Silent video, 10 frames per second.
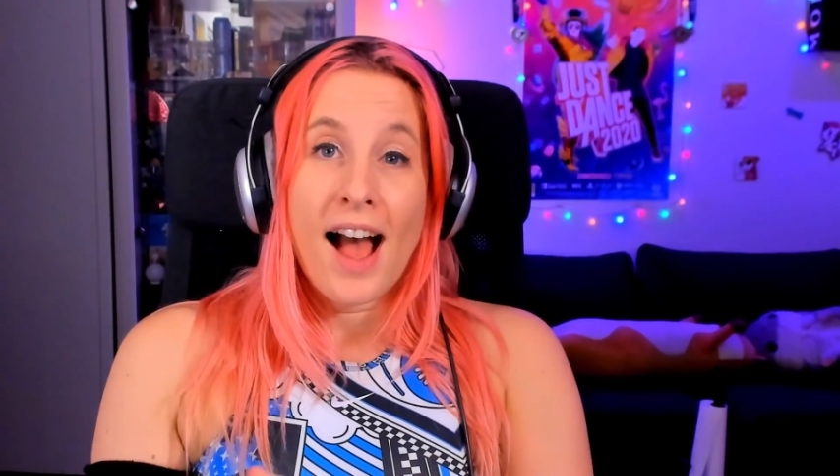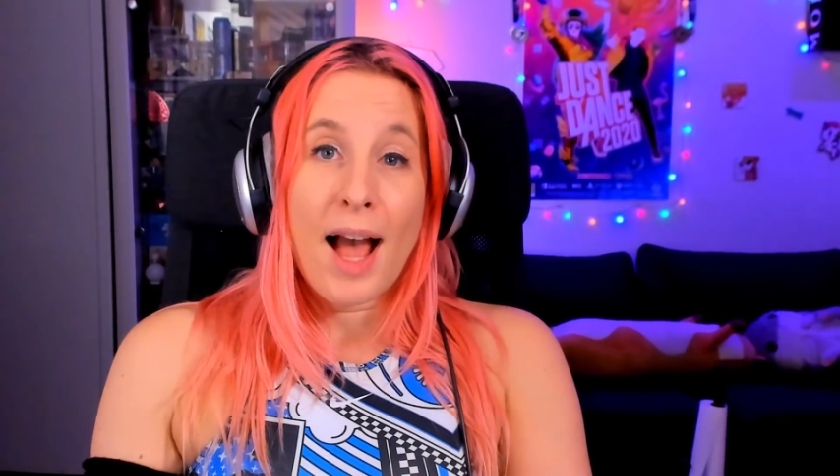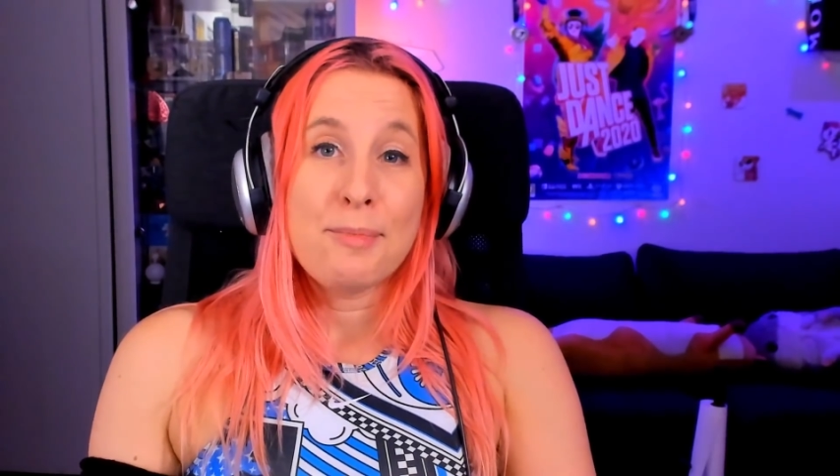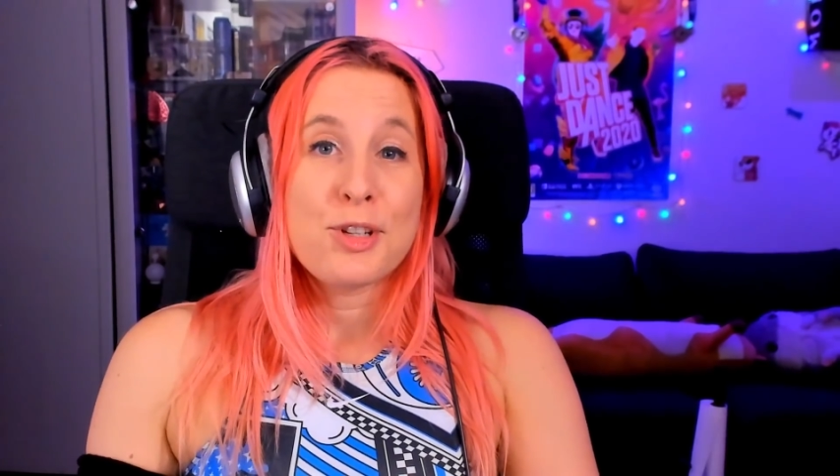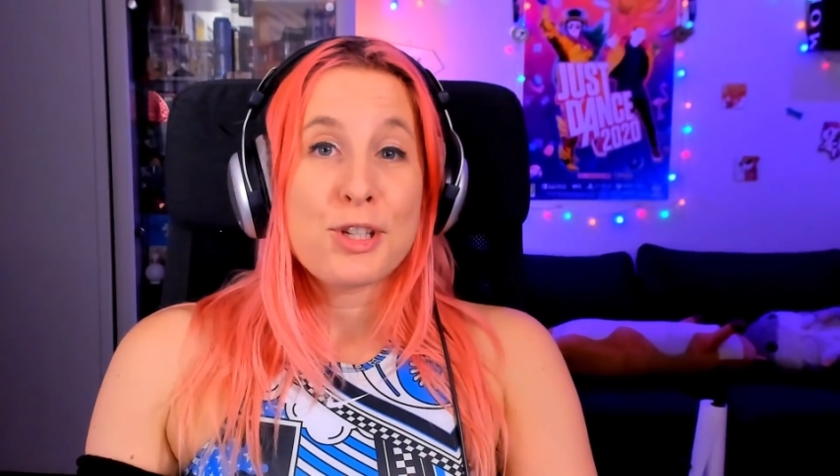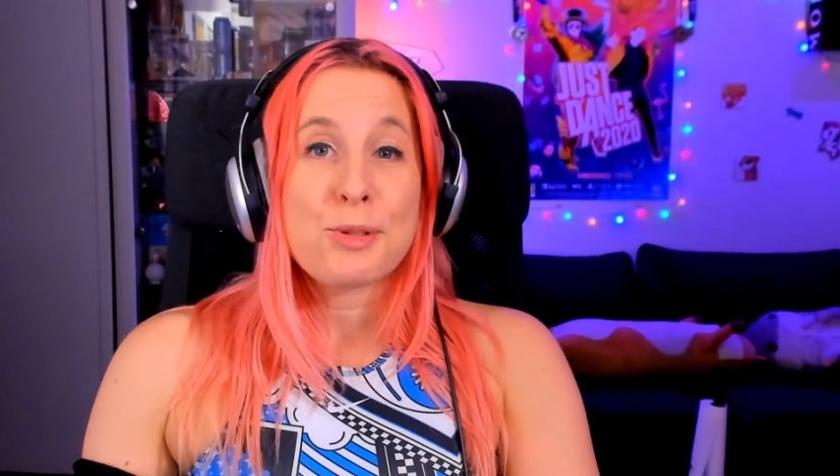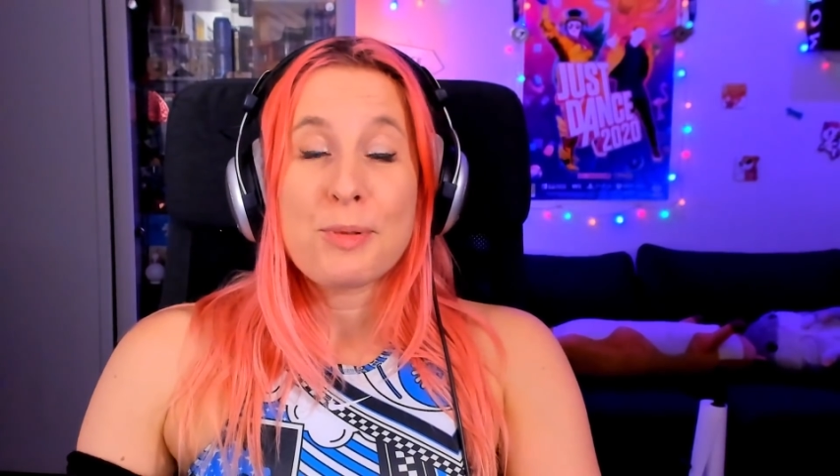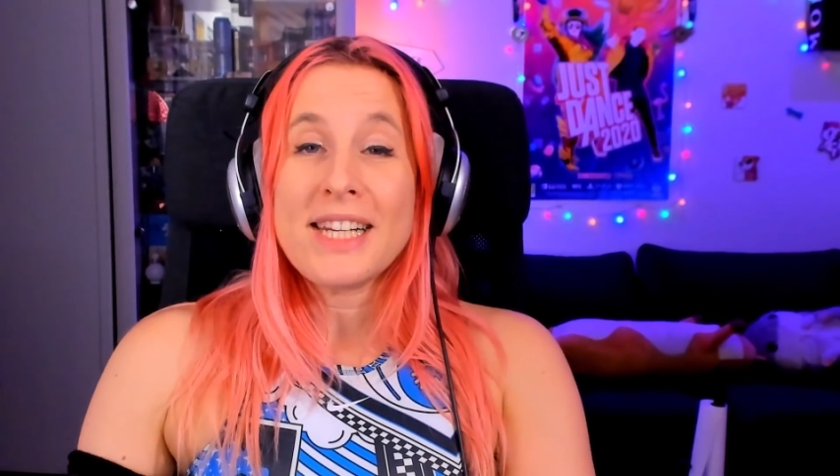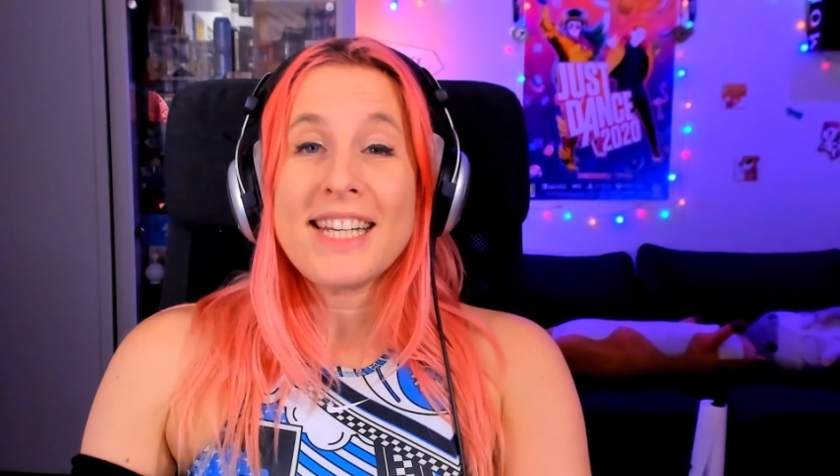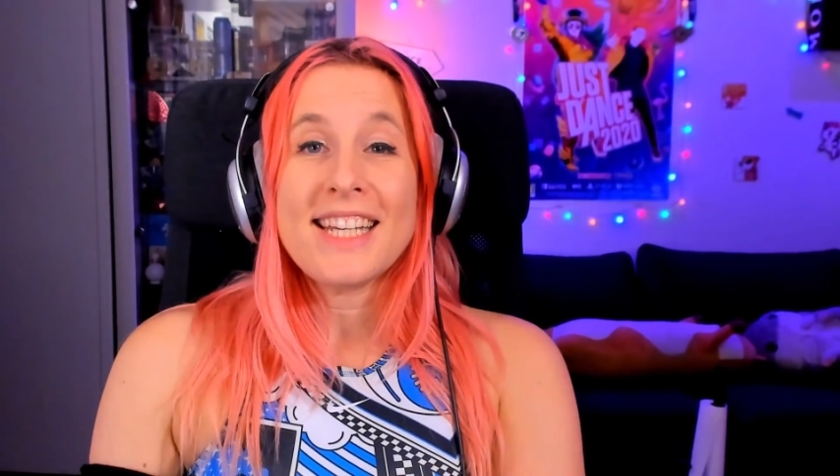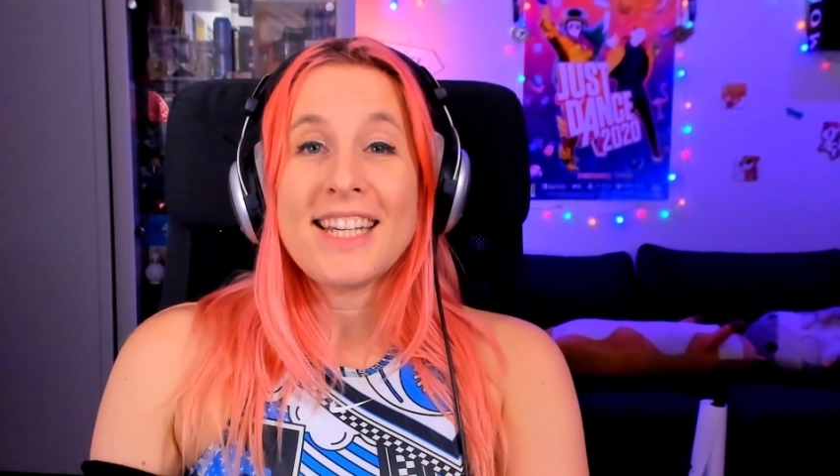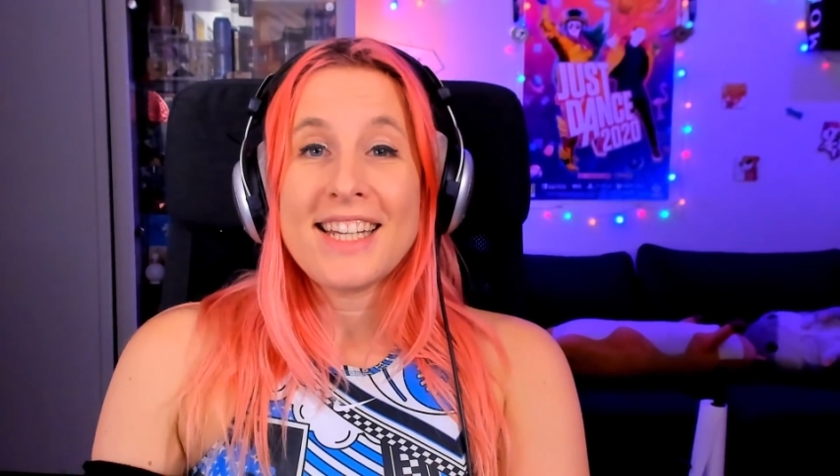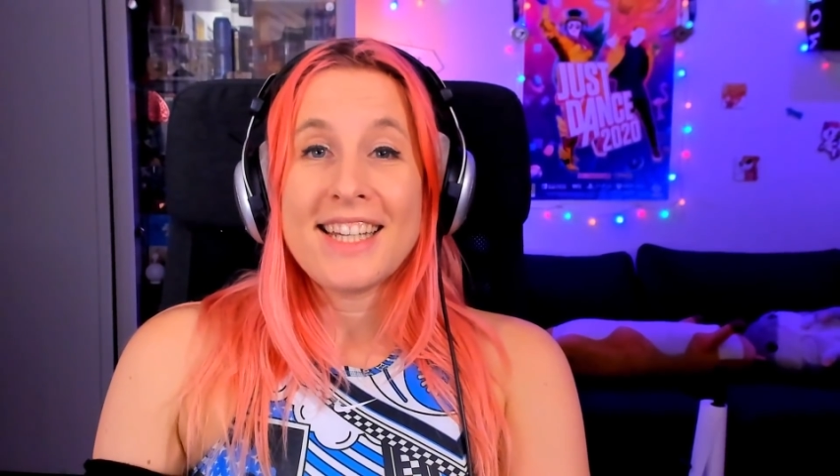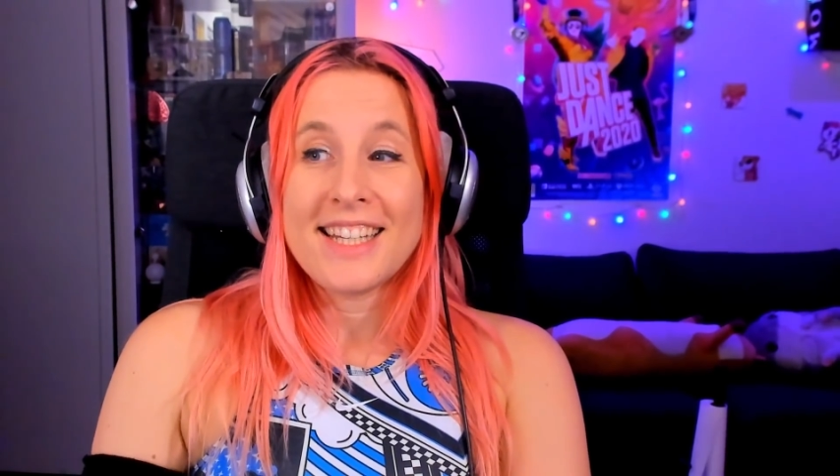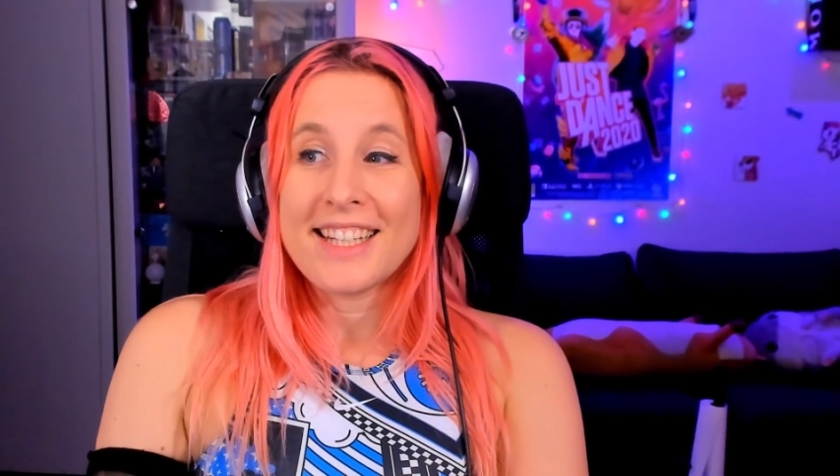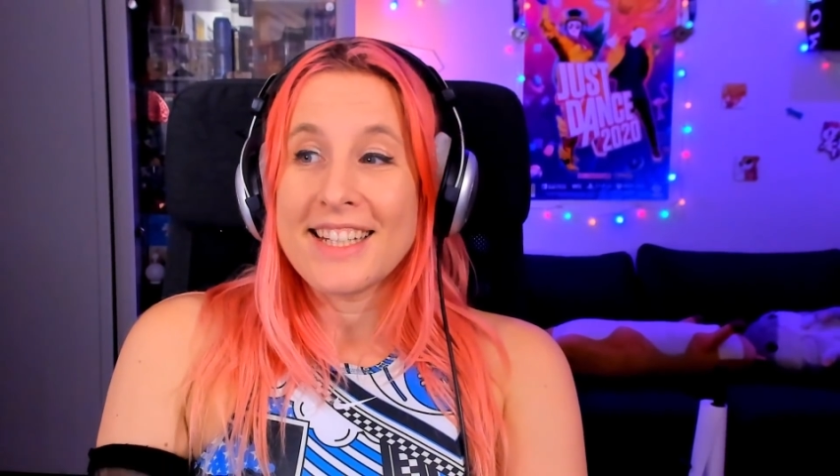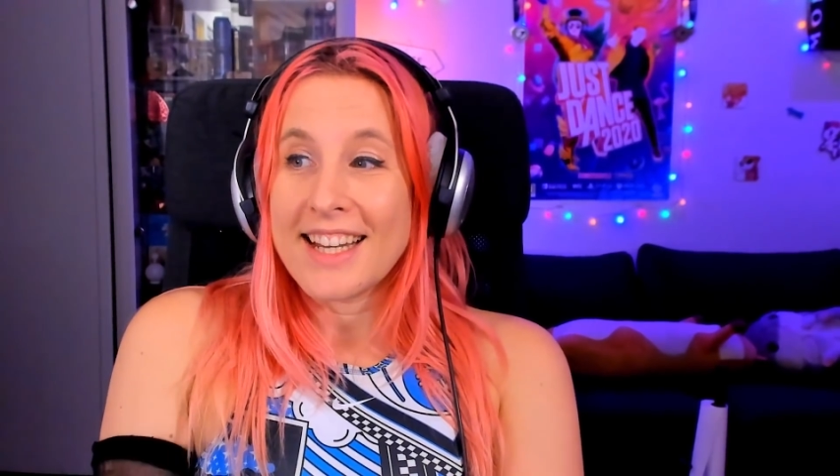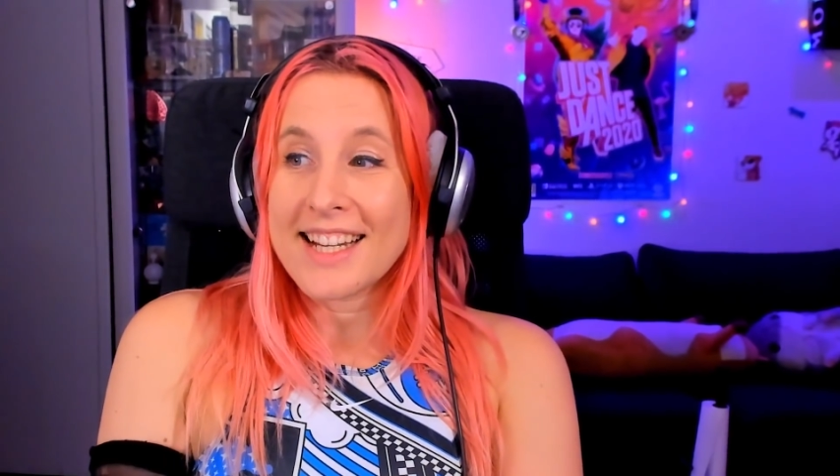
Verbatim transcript: I'm just really